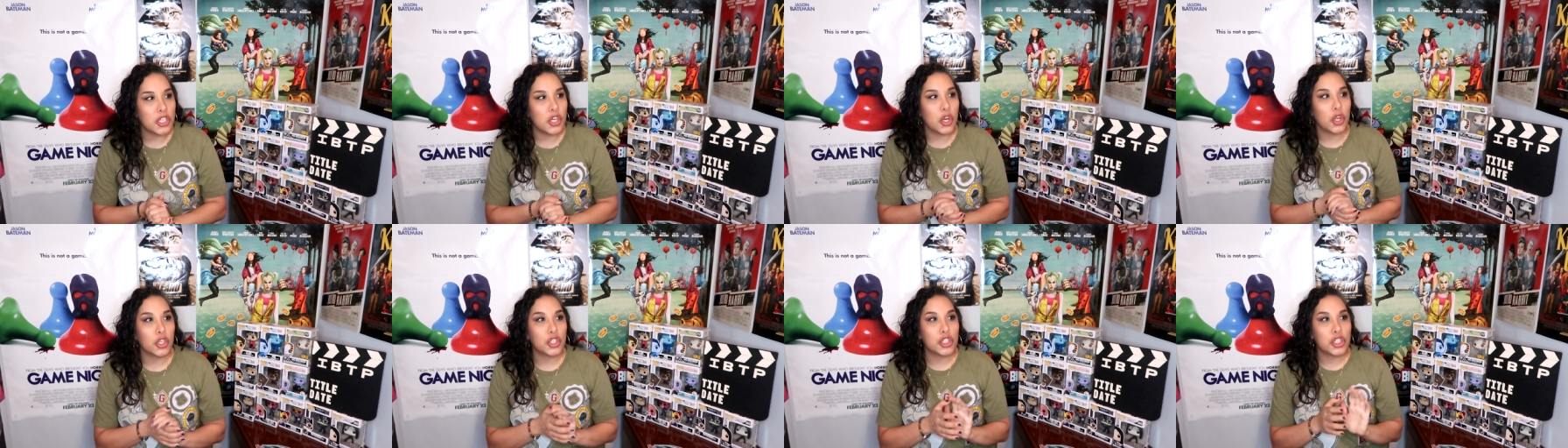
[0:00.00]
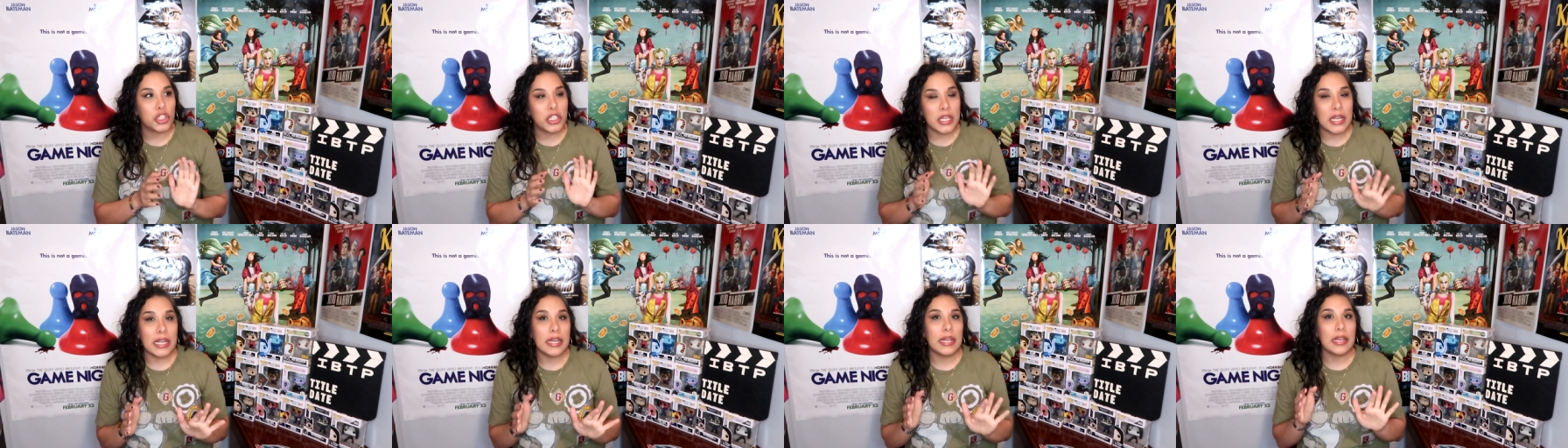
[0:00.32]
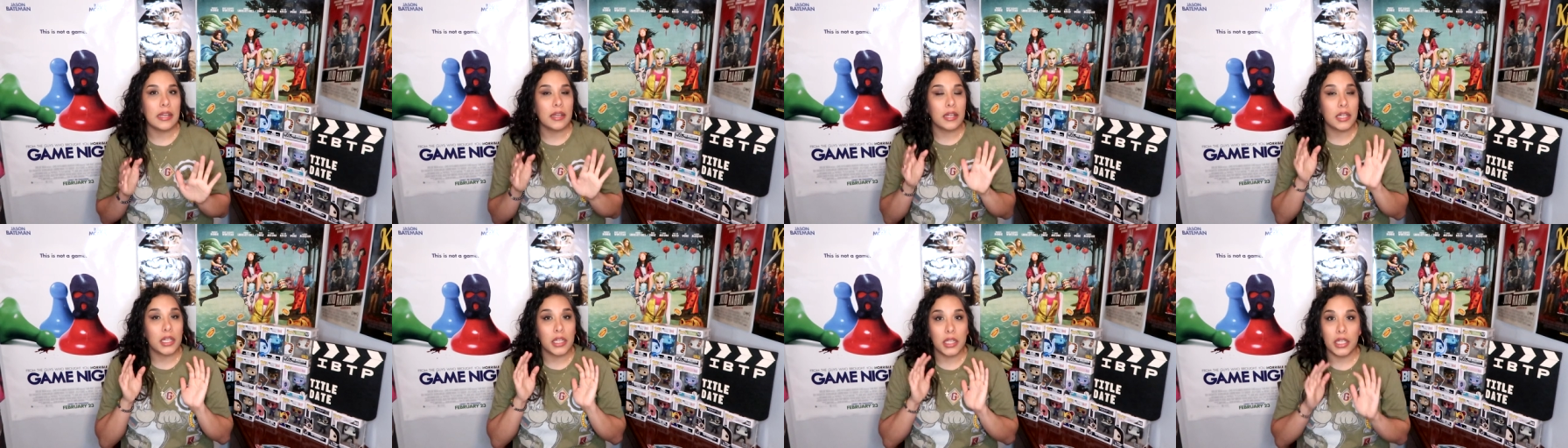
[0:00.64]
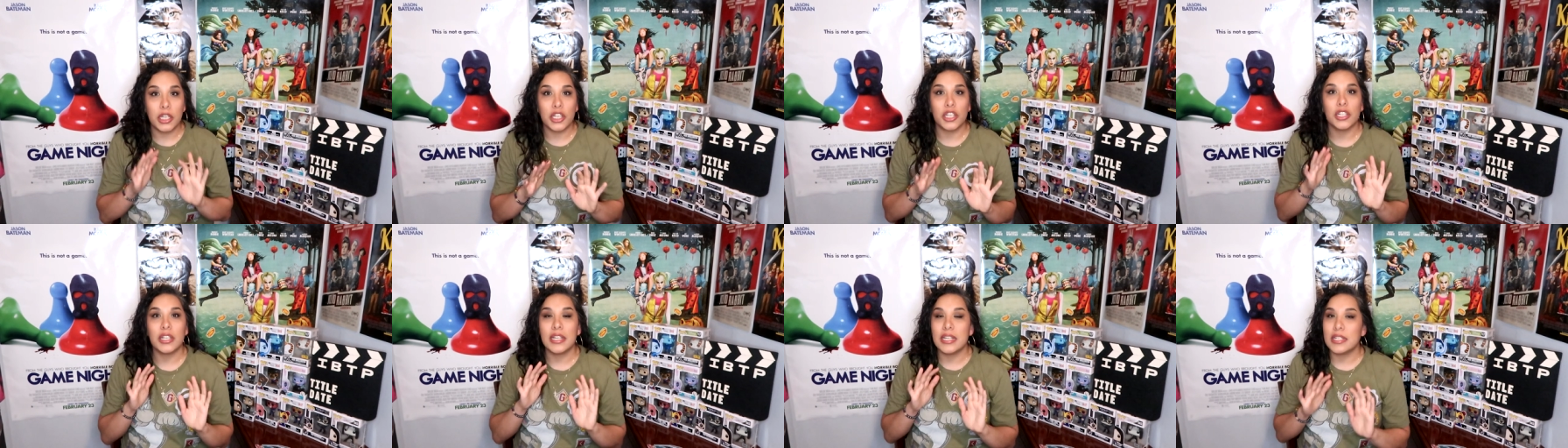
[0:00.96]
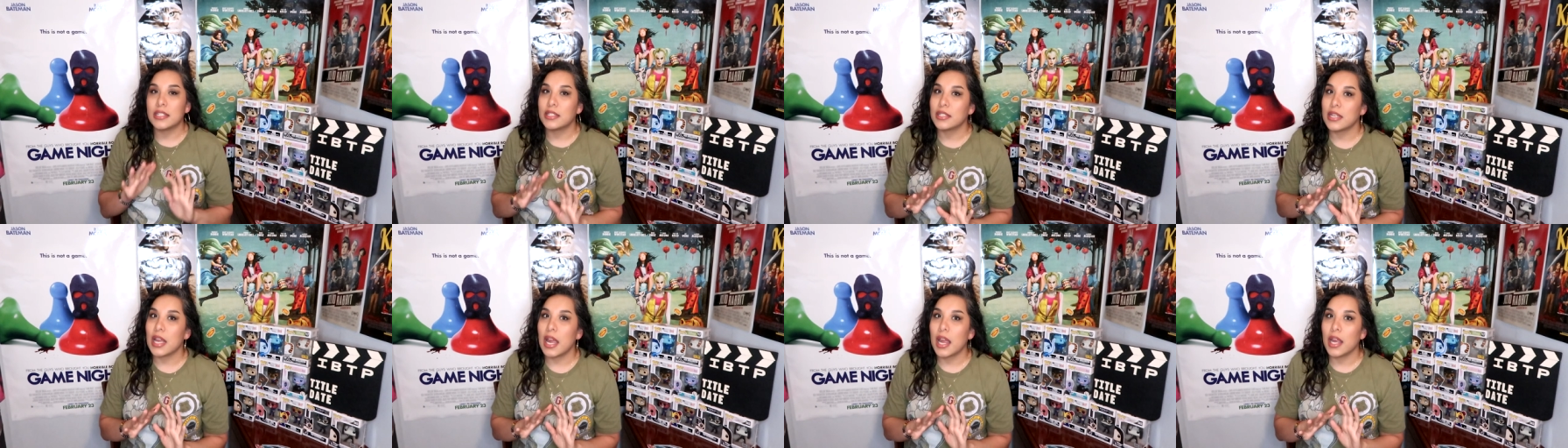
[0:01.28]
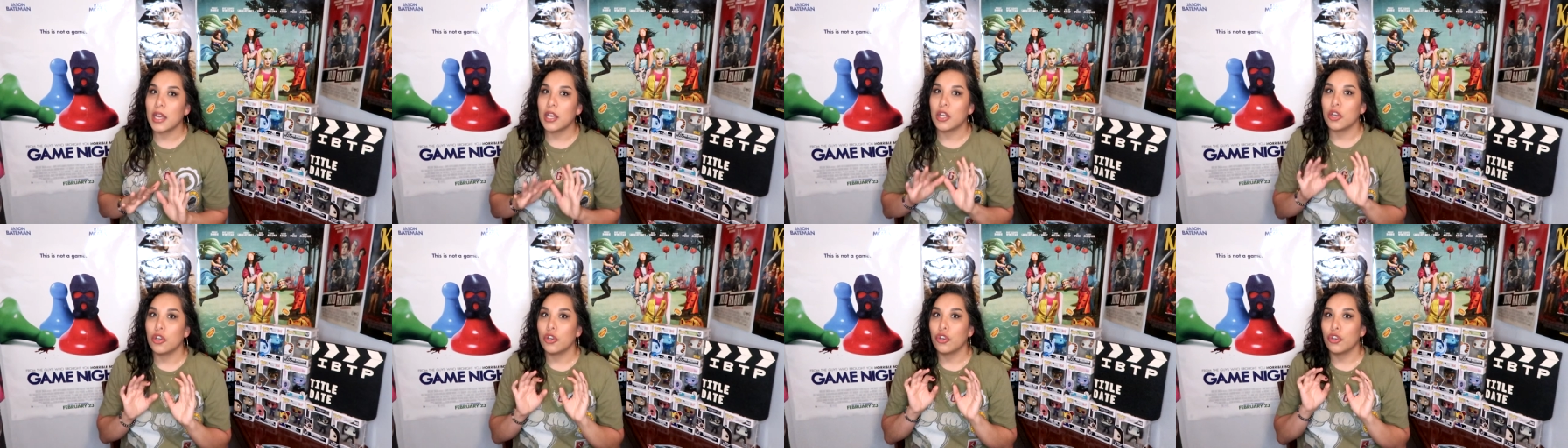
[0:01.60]
you know, she clearly
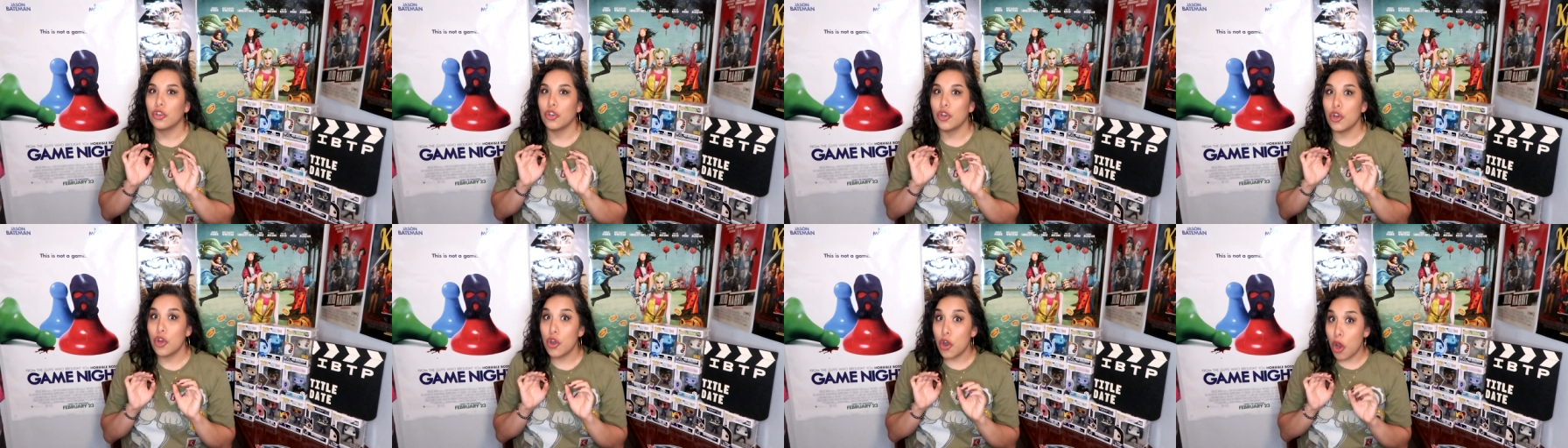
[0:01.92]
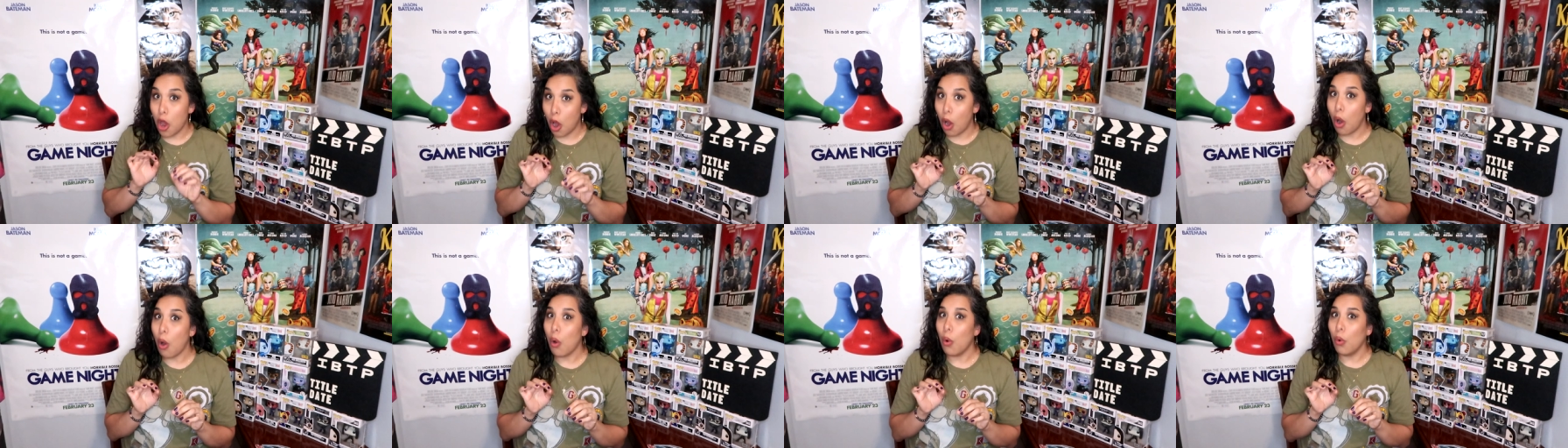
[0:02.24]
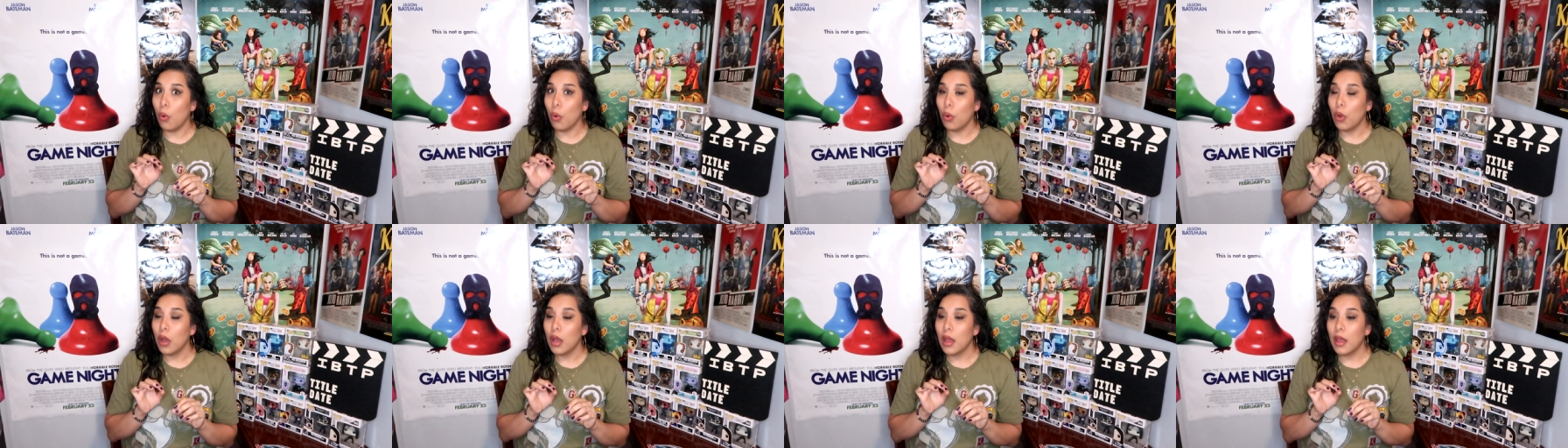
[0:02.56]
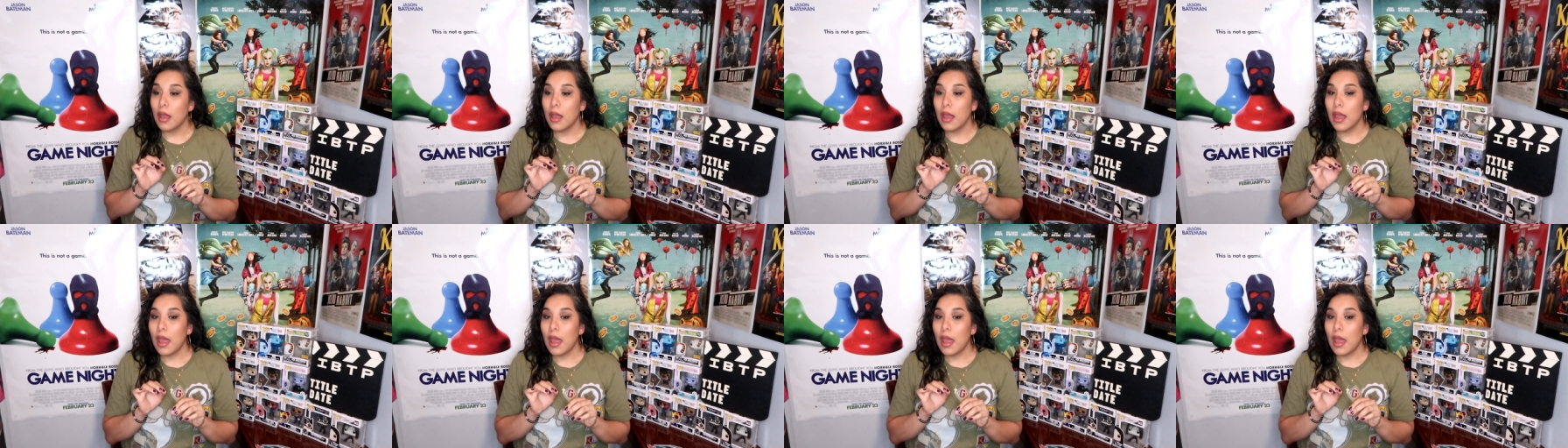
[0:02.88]
said no